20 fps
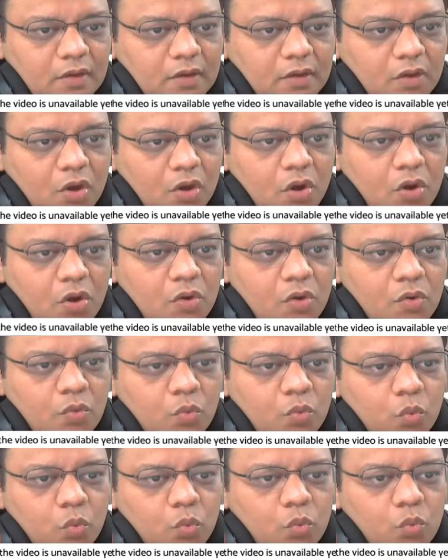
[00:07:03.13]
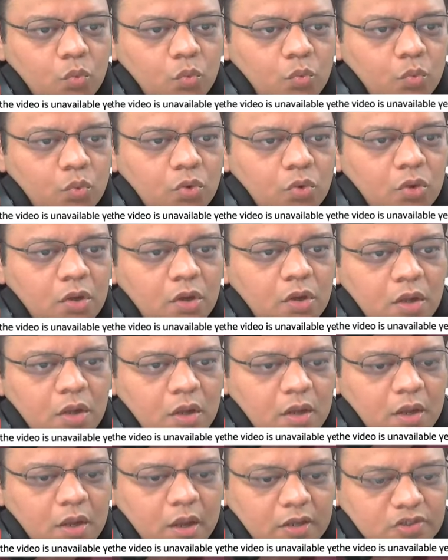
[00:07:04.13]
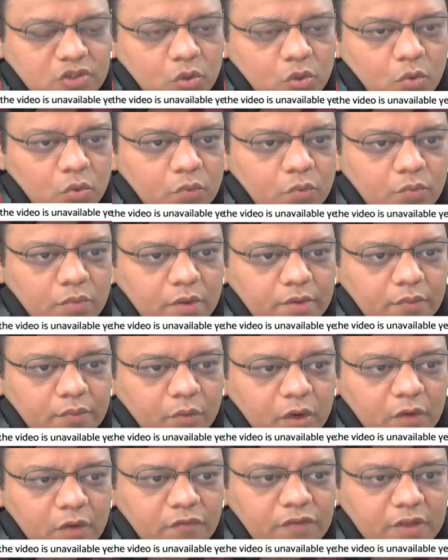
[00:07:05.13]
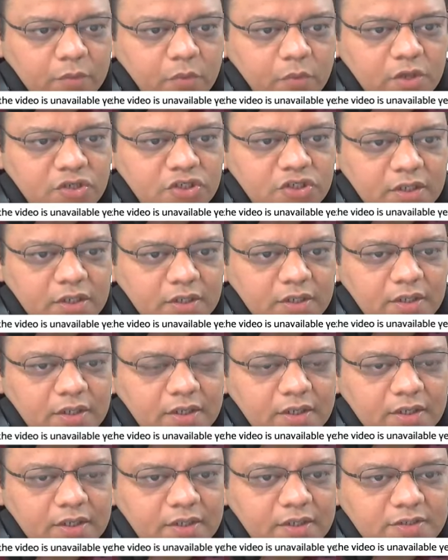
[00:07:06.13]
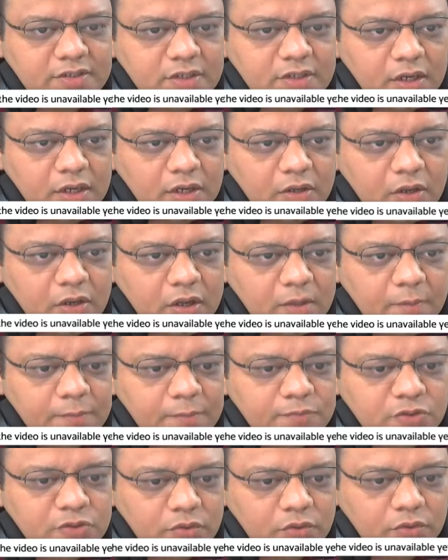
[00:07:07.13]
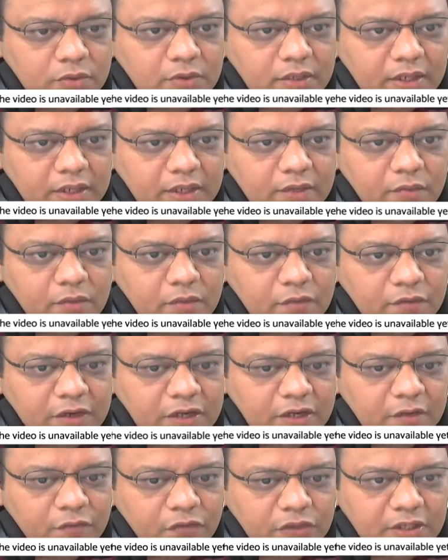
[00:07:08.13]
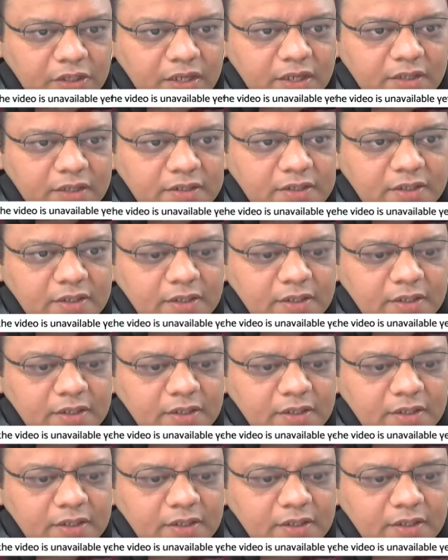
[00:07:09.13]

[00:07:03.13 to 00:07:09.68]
oh, so one of the question is gonna come up soon, and we're waiting for that.